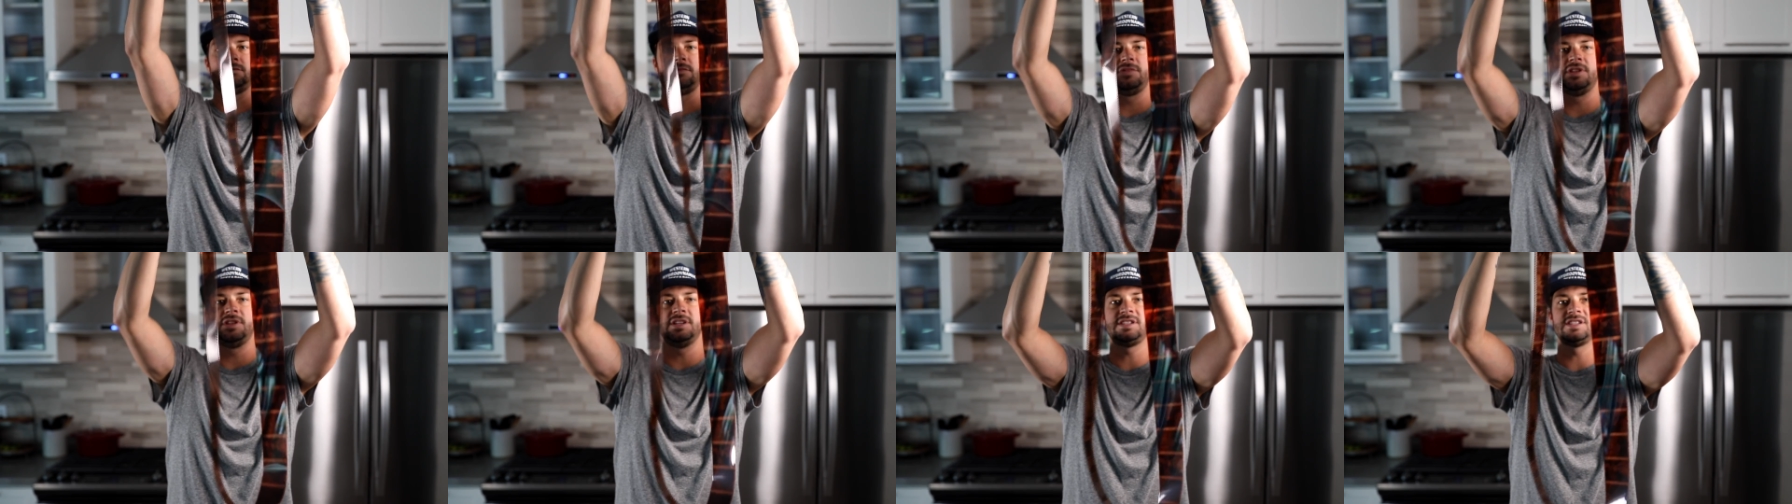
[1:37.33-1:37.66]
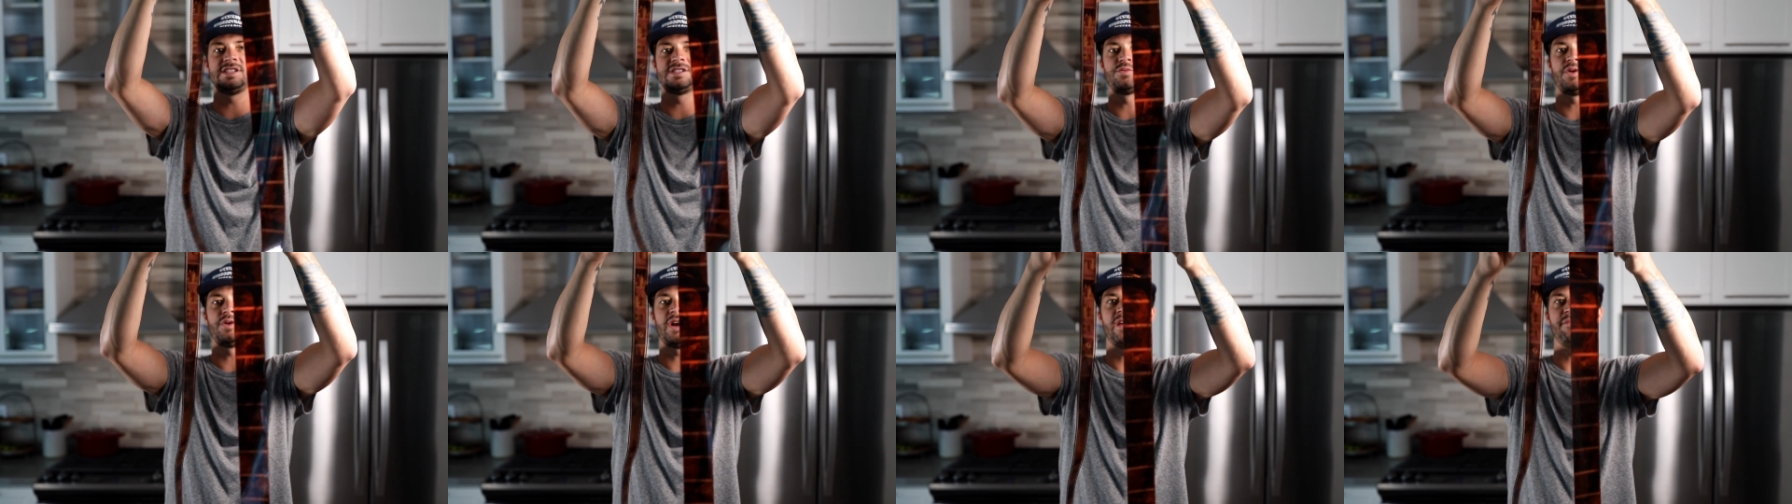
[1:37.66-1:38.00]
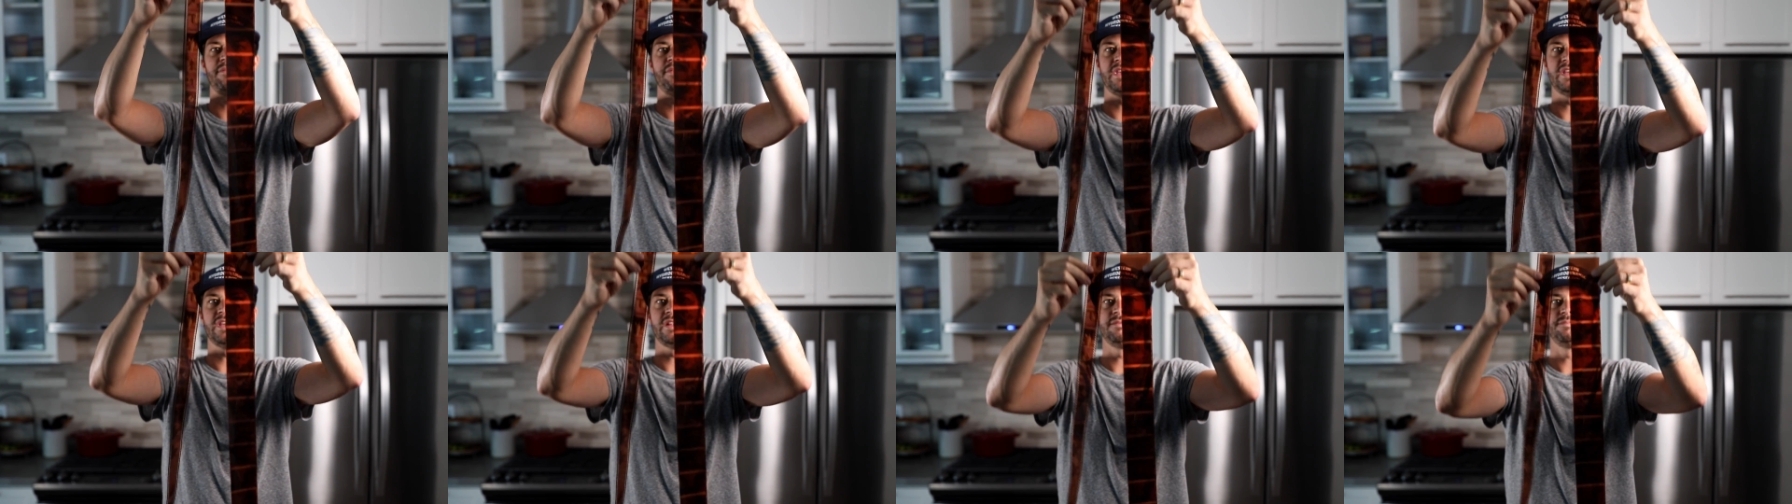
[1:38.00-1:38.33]
this is what I
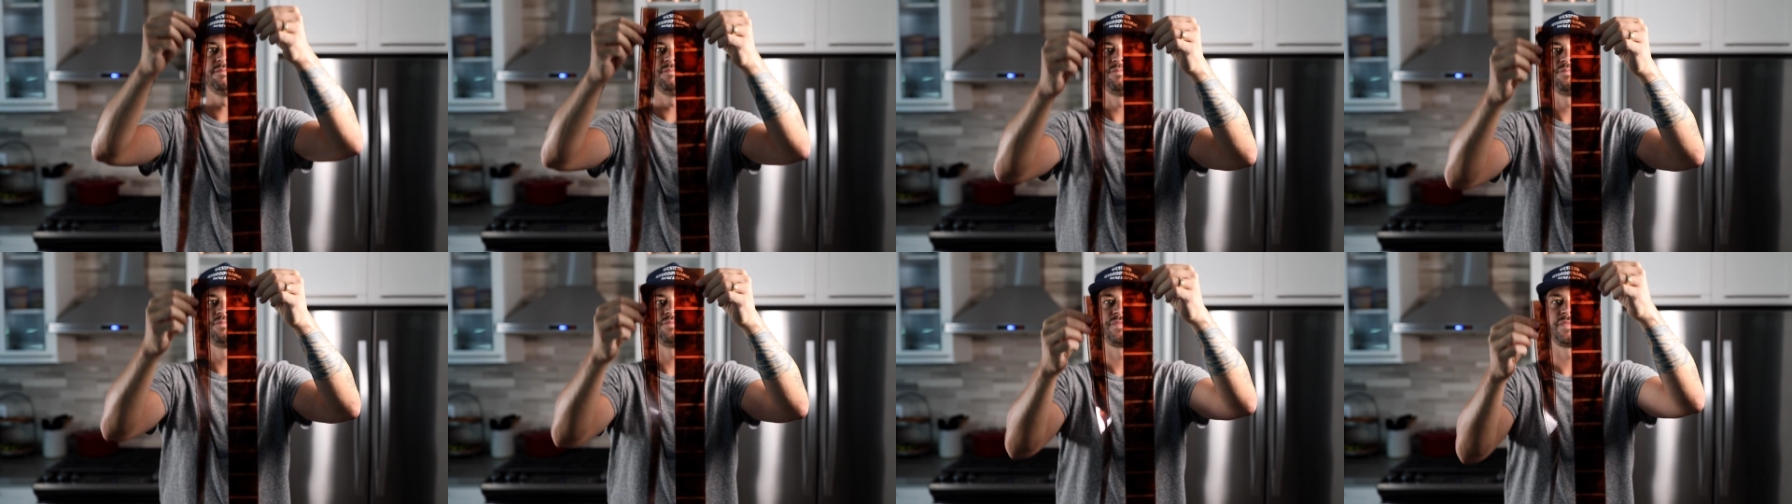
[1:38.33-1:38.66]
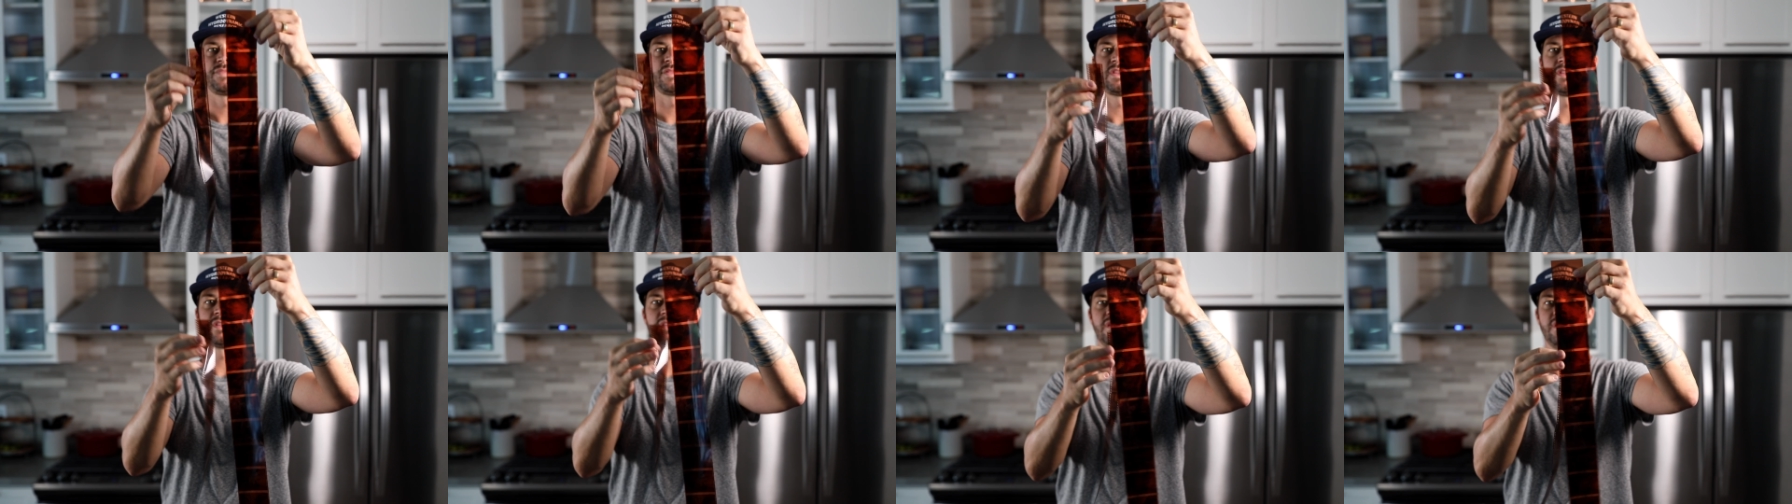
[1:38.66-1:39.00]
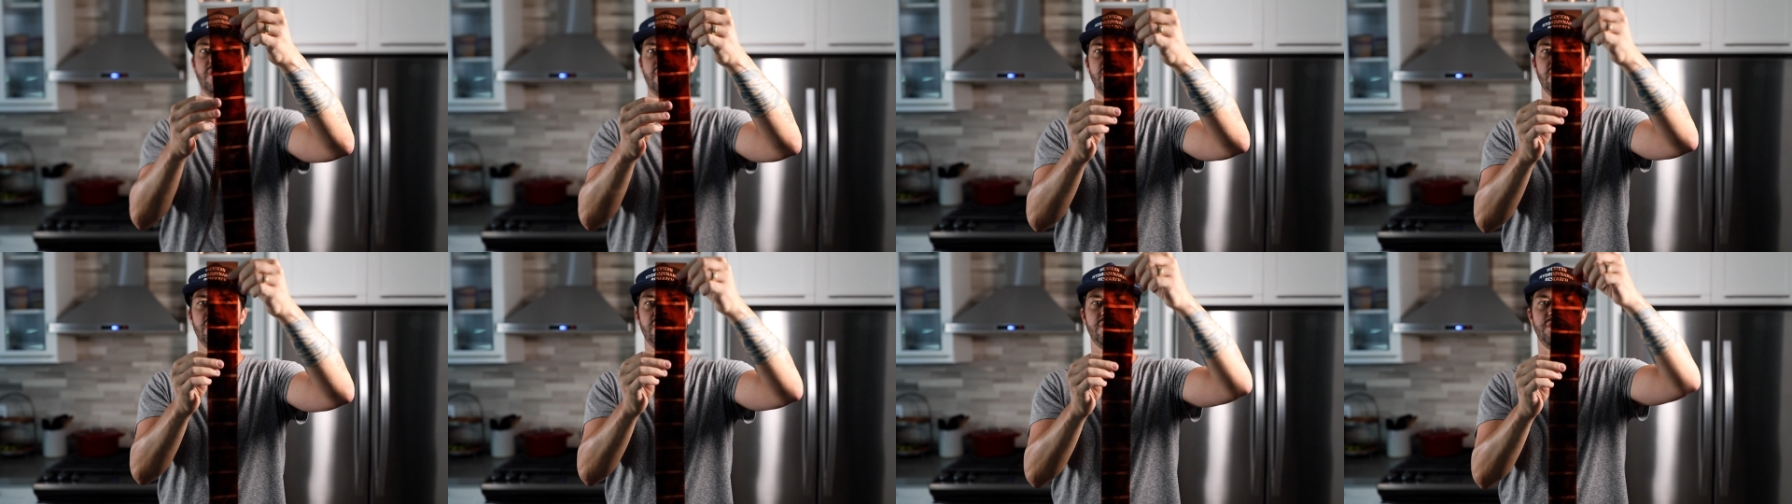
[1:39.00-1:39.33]
mean.
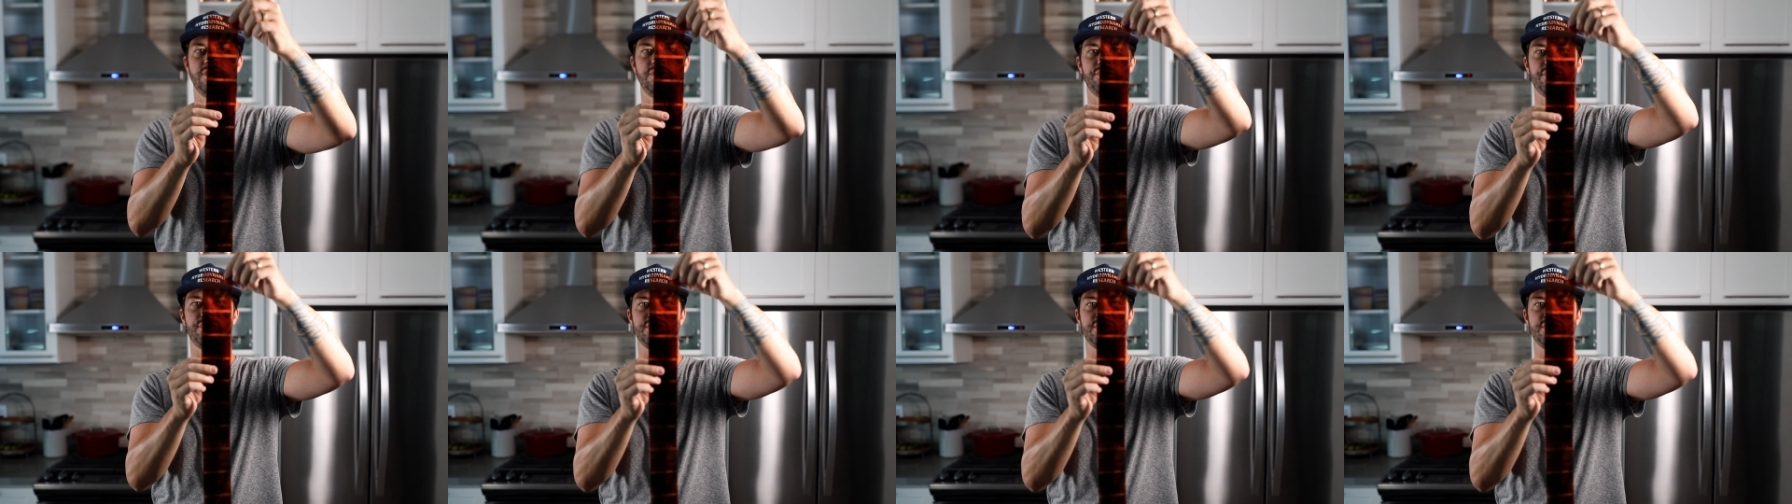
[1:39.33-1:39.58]
You